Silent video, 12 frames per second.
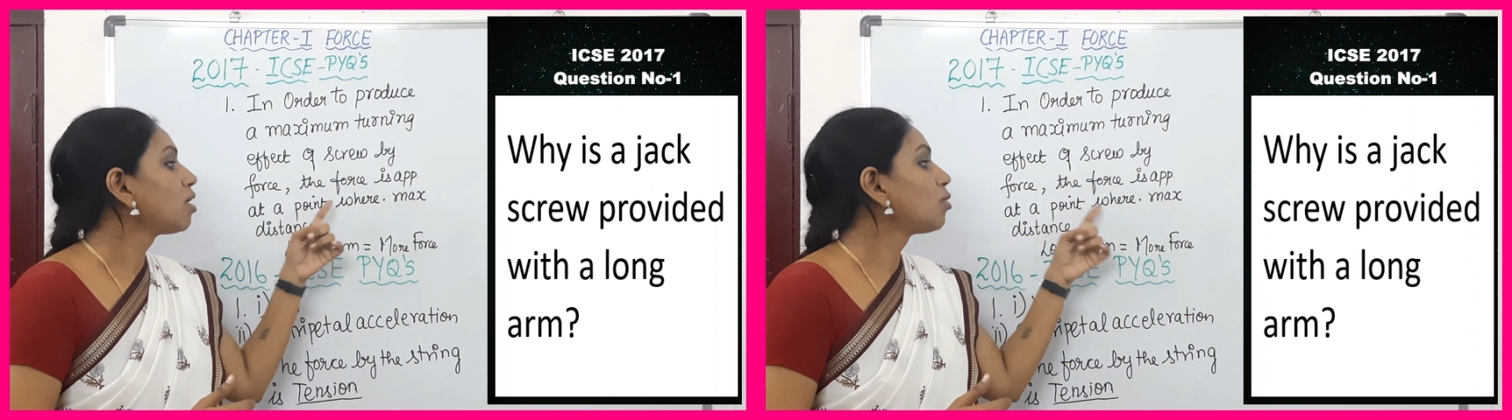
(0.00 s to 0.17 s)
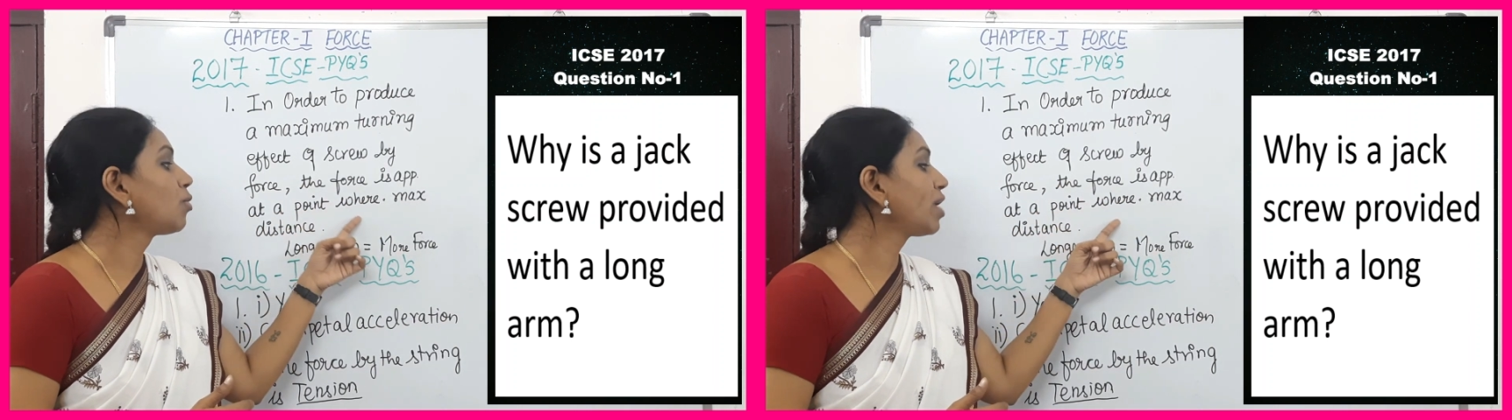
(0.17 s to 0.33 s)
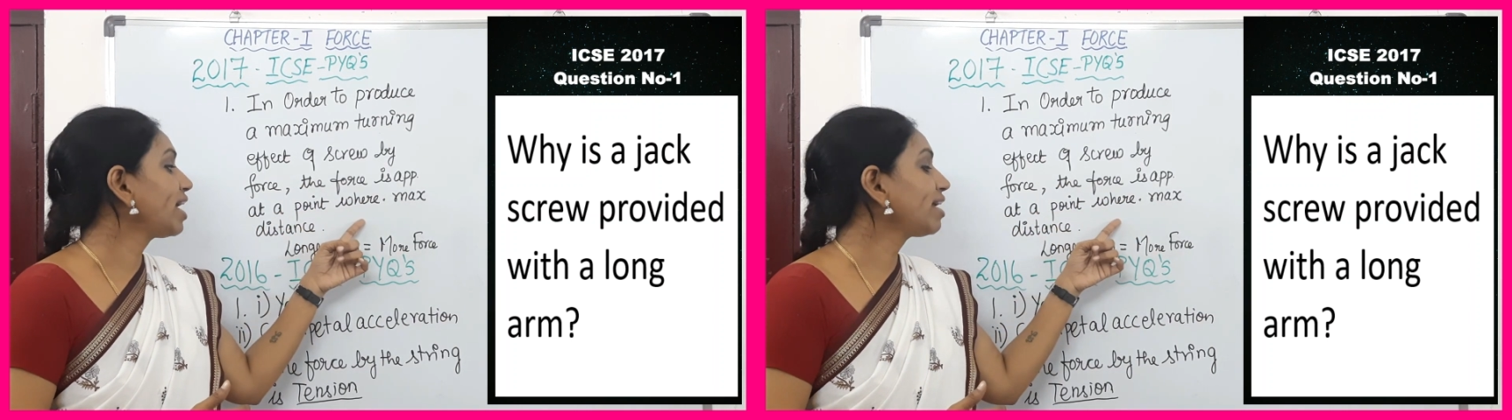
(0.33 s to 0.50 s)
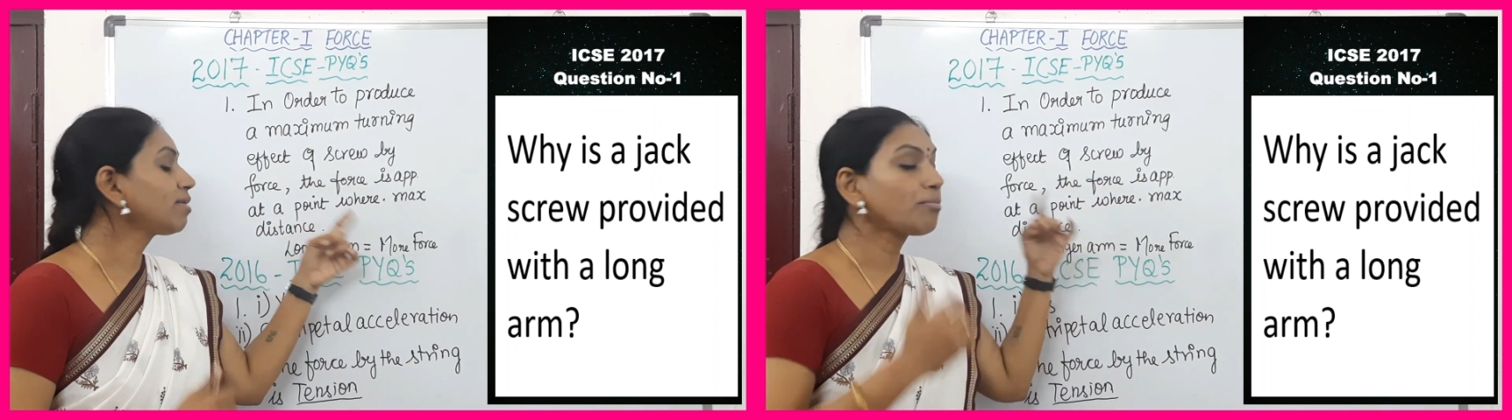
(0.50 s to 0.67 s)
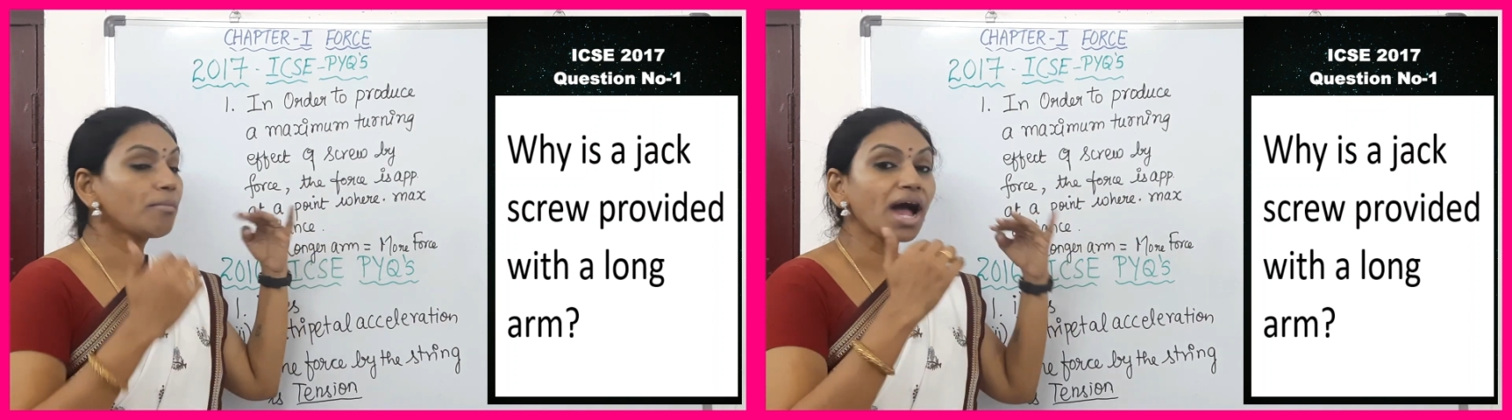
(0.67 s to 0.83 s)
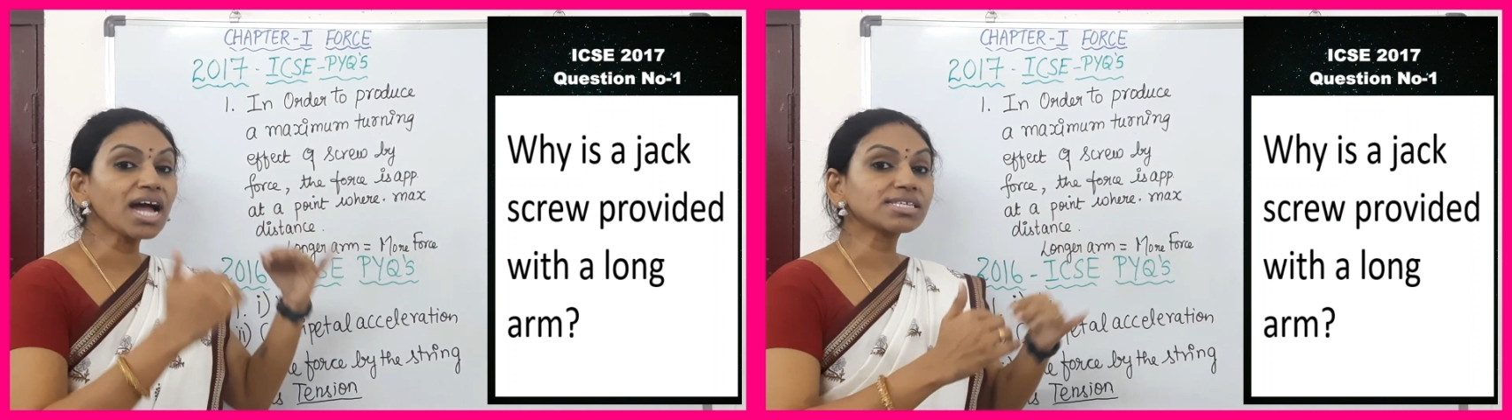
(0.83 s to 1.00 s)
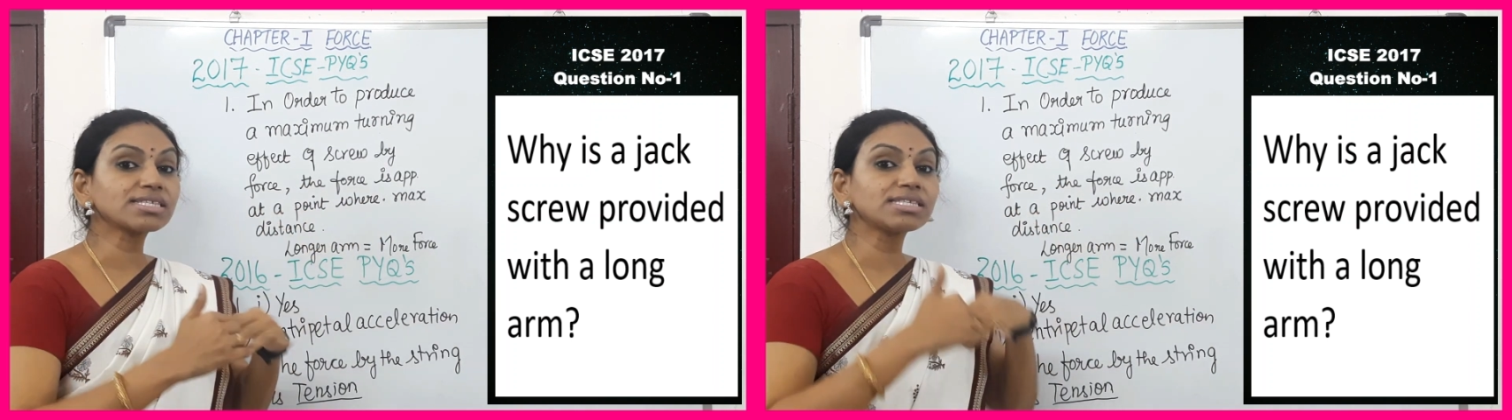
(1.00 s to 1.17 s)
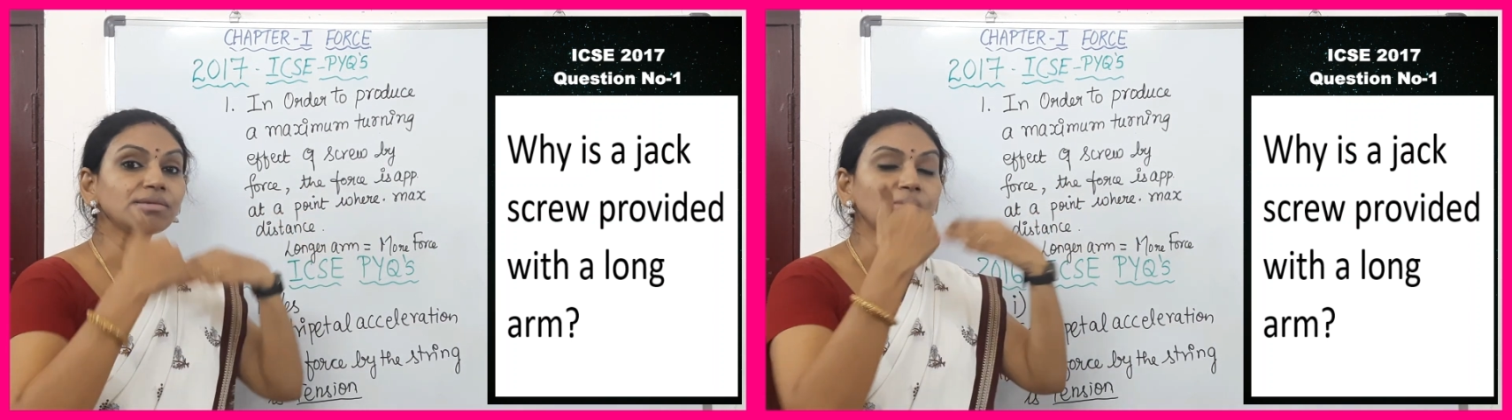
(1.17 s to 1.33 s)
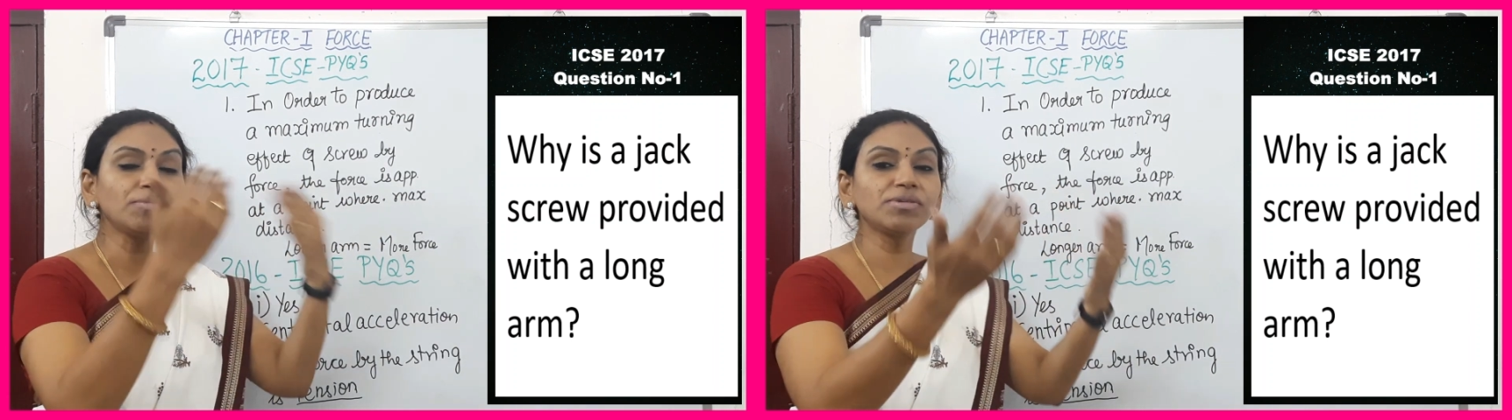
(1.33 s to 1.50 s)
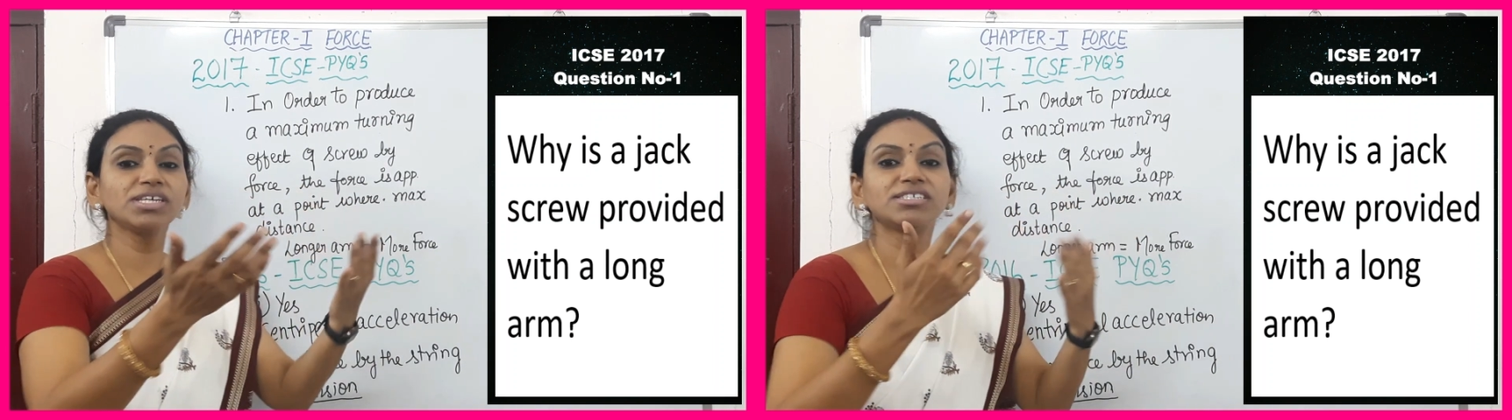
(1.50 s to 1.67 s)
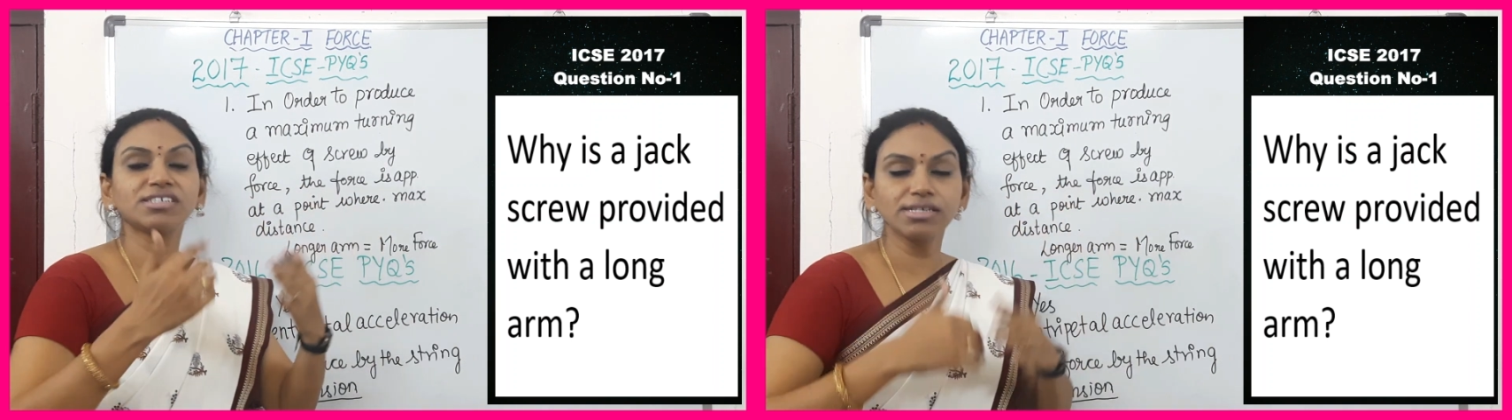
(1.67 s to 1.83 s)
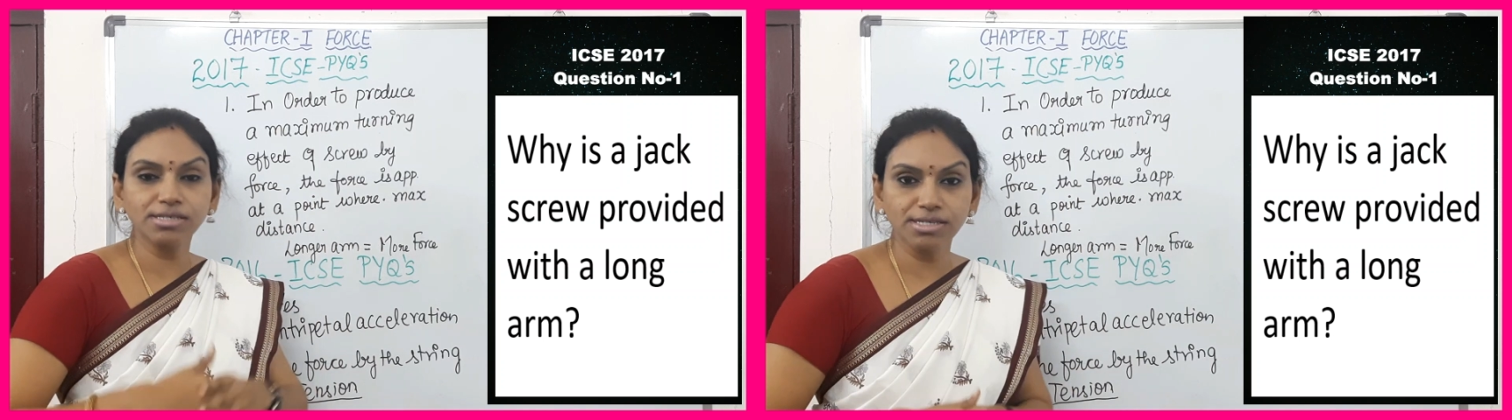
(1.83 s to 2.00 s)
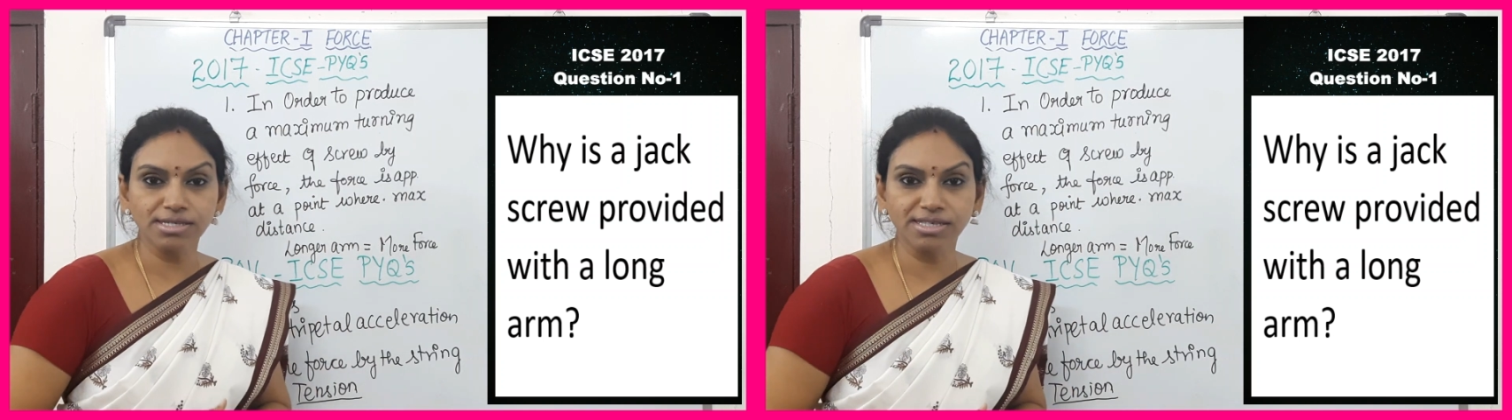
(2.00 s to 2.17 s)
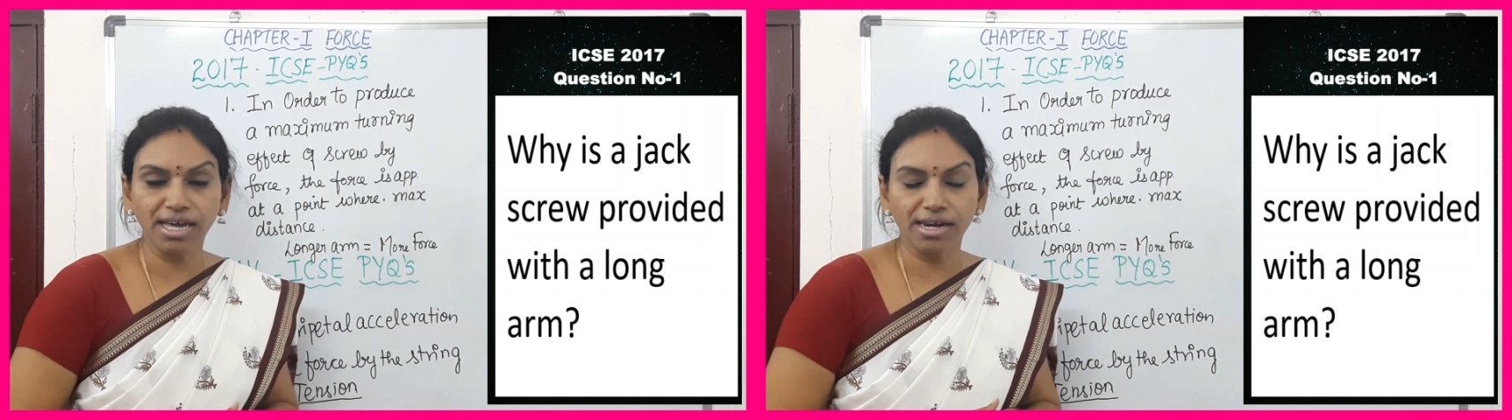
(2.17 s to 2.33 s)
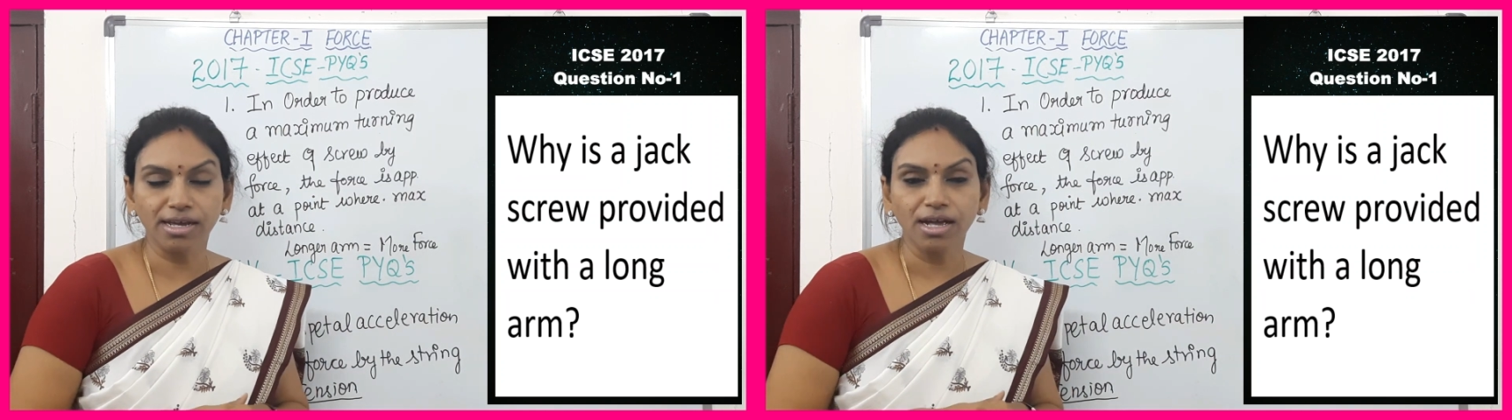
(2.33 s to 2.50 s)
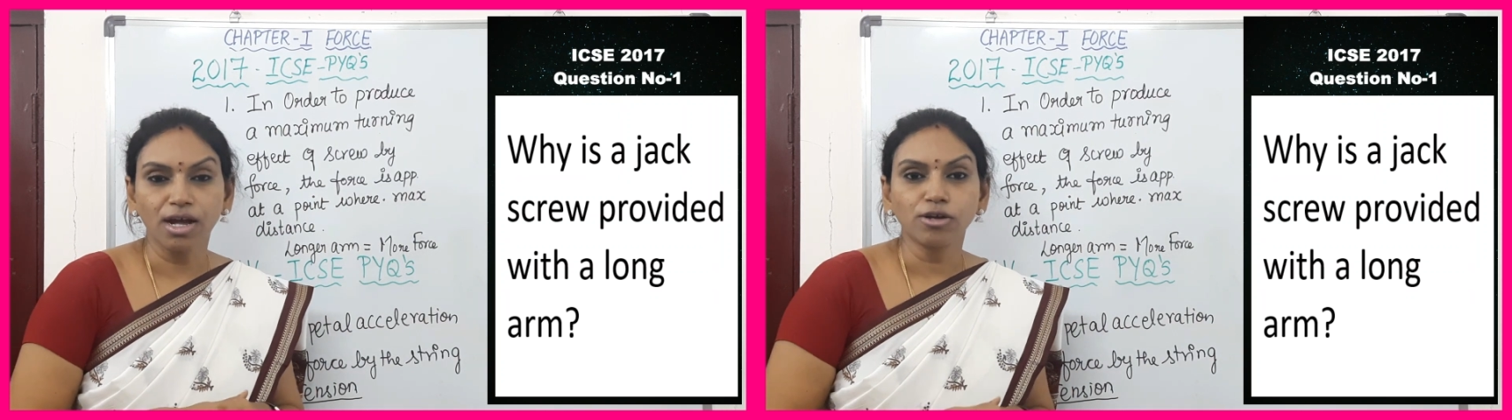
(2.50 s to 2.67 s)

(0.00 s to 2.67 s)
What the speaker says: where maximum distance is there.